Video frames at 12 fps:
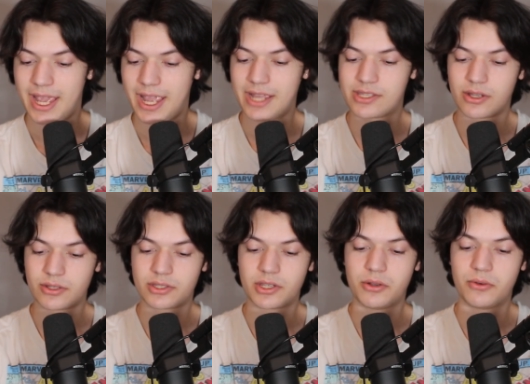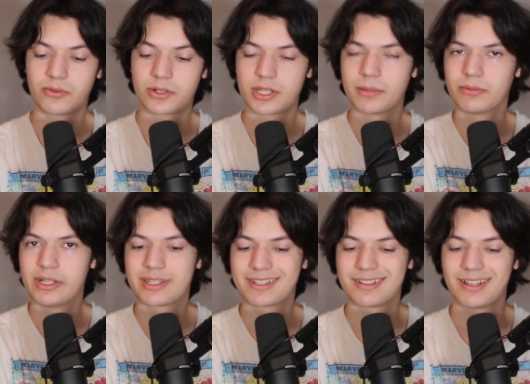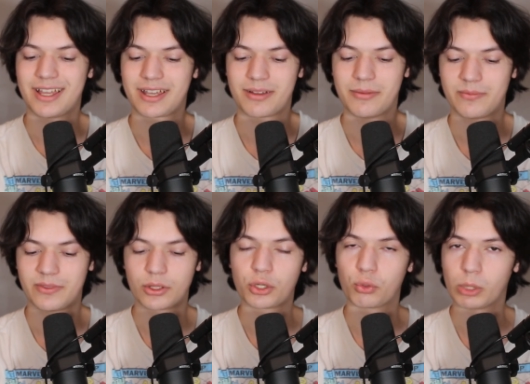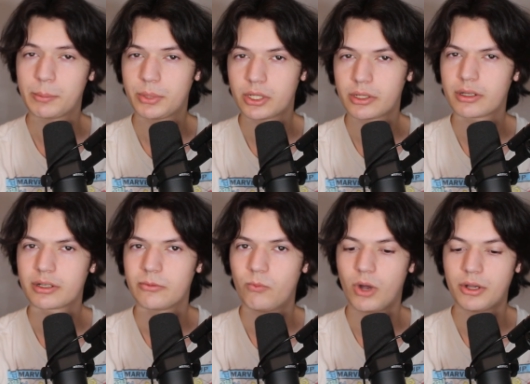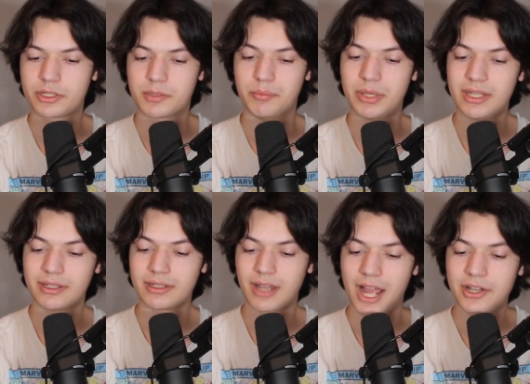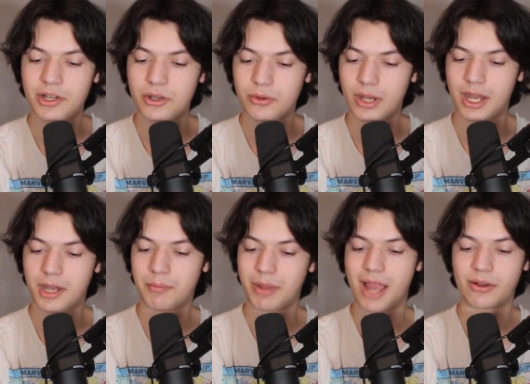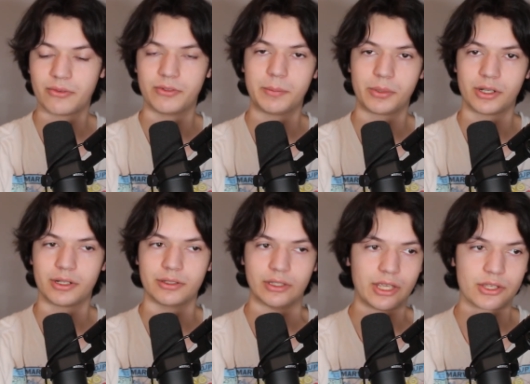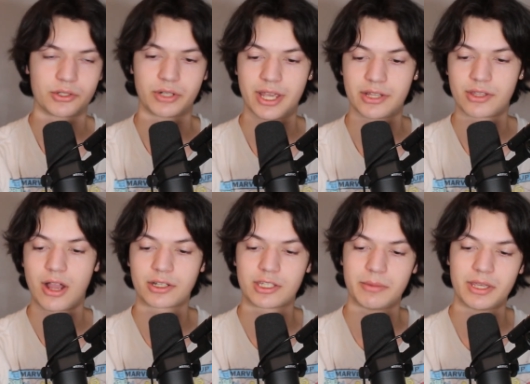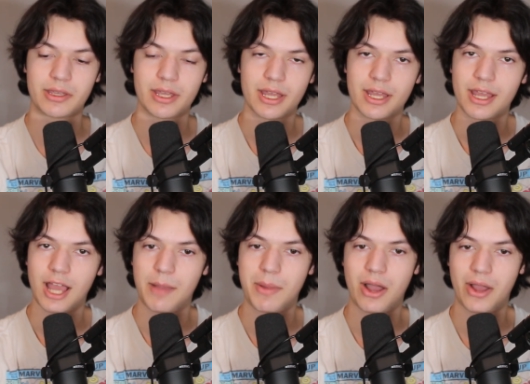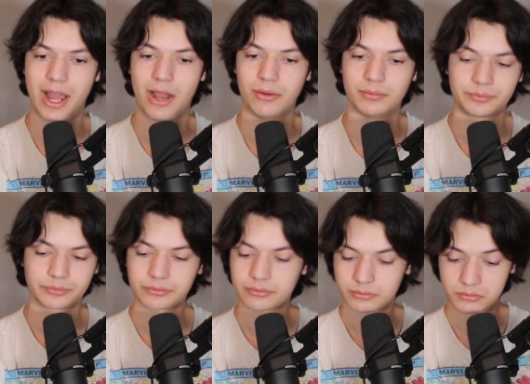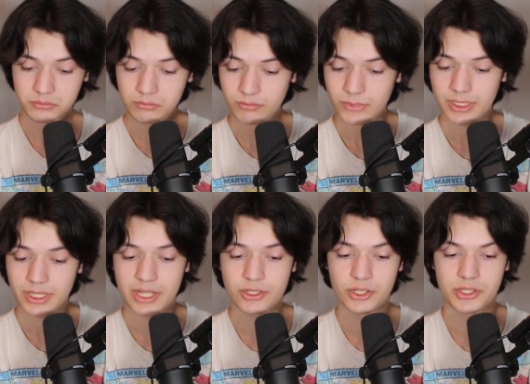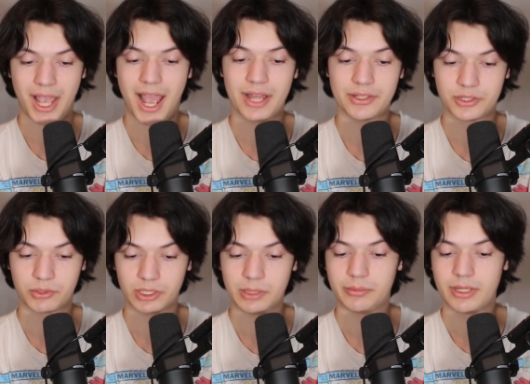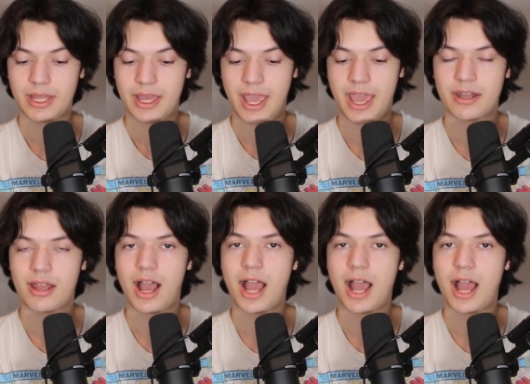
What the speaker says: it's also, for some reason, like grippier while it's beaten. I know Pyro Flipper yesterday talked to me about how it just adds grip, and